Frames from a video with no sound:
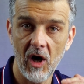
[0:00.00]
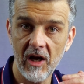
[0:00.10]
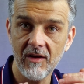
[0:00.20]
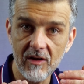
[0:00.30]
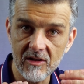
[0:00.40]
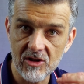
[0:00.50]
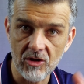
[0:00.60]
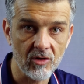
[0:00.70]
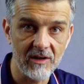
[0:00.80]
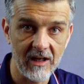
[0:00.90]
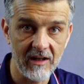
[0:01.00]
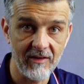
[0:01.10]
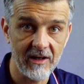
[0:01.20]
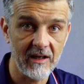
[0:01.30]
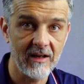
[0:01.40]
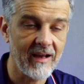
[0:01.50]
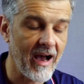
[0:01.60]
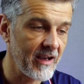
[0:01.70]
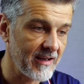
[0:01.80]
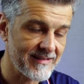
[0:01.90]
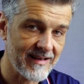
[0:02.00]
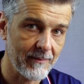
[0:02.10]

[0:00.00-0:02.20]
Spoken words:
My story delivery is